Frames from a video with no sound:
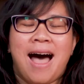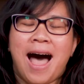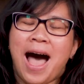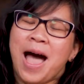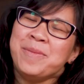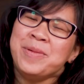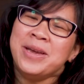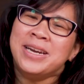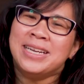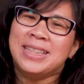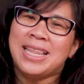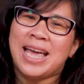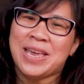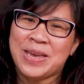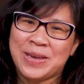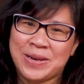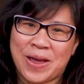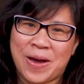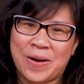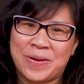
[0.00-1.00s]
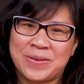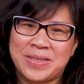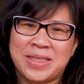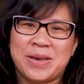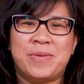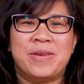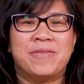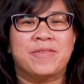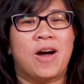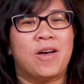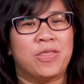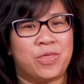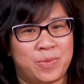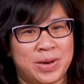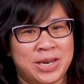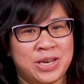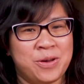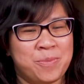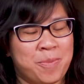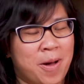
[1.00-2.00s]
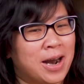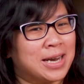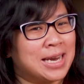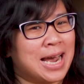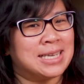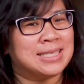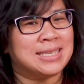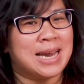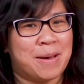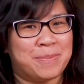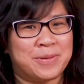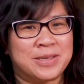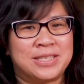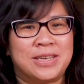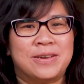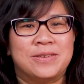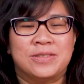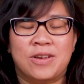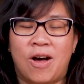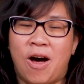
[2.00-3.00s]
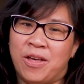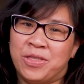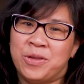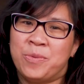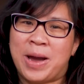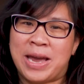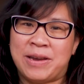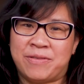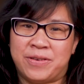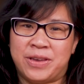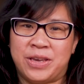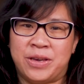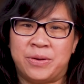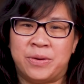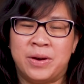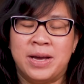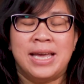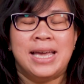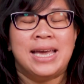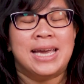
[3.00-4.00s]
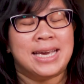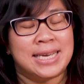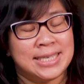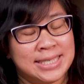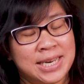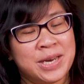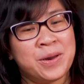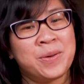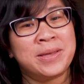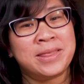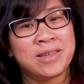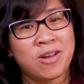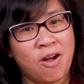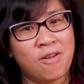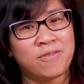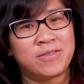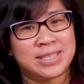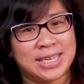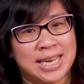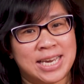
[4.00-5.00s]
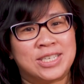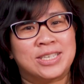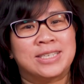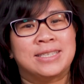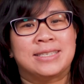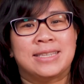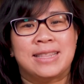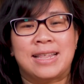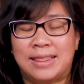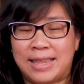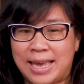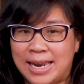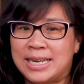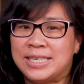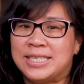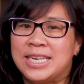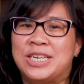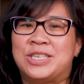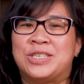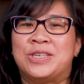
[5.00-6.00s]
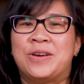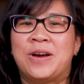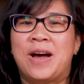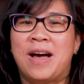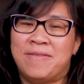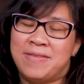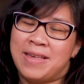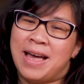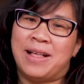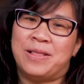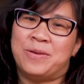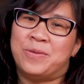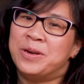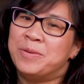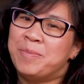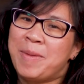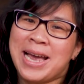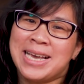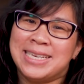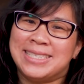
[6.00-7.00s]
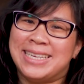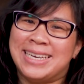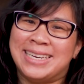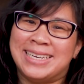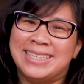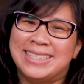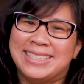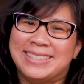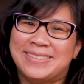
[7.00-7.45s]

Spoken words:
I'm here to let you know that we've got 3 new podcast episodes on the way for you, continuing the conversations in the latest issue of the Hello World magazine.